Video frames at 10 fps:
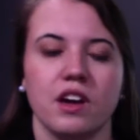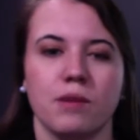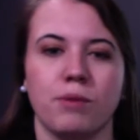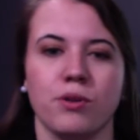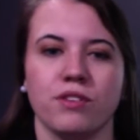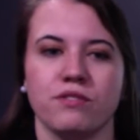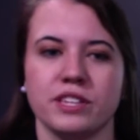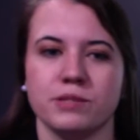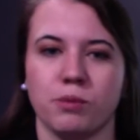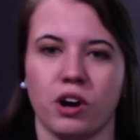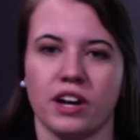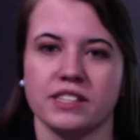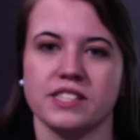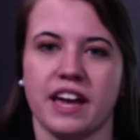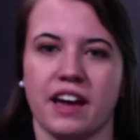Both of these
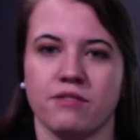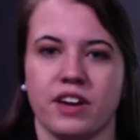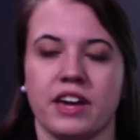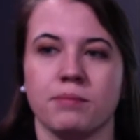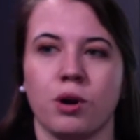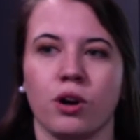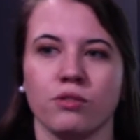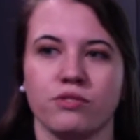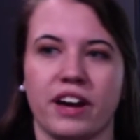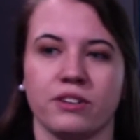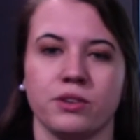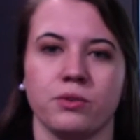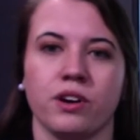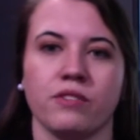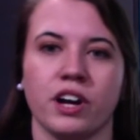bonds have a par value
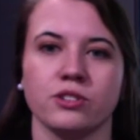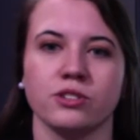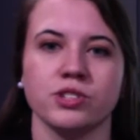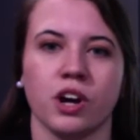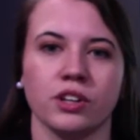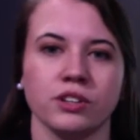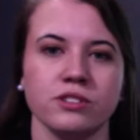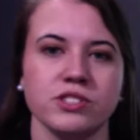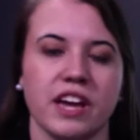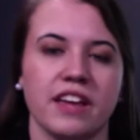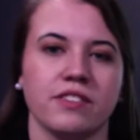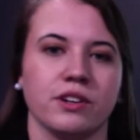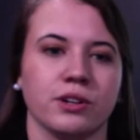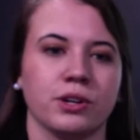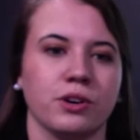of $100, and
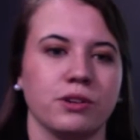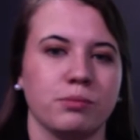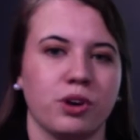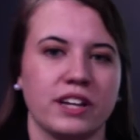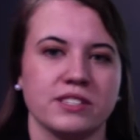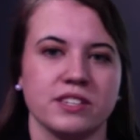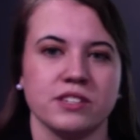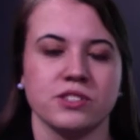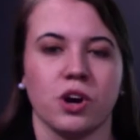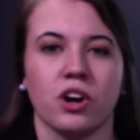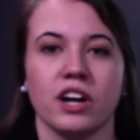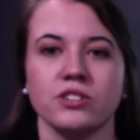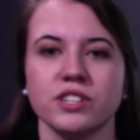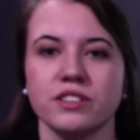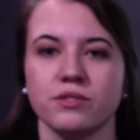their current prices are
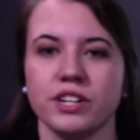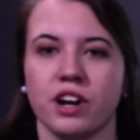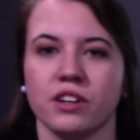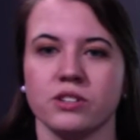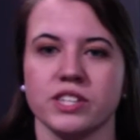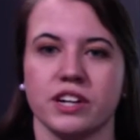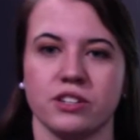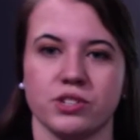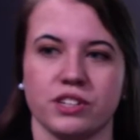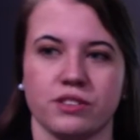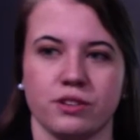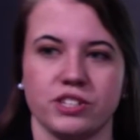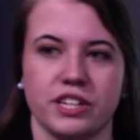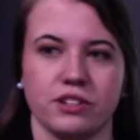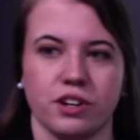$103 and
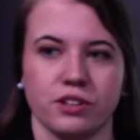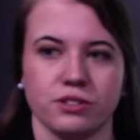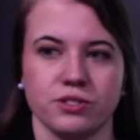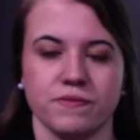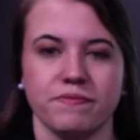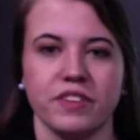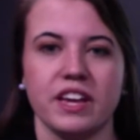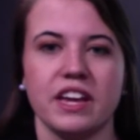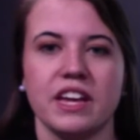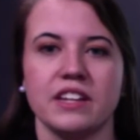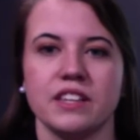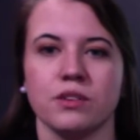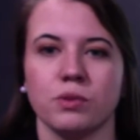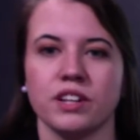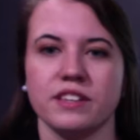$113. Neither
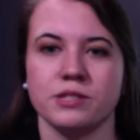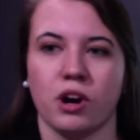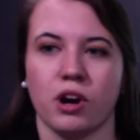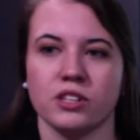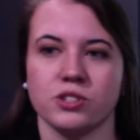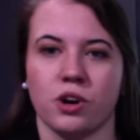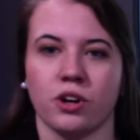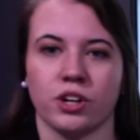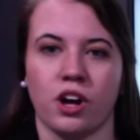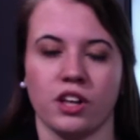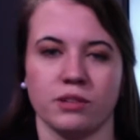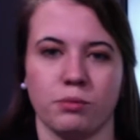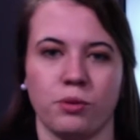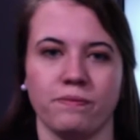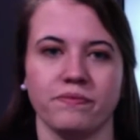one of these bonds are callable.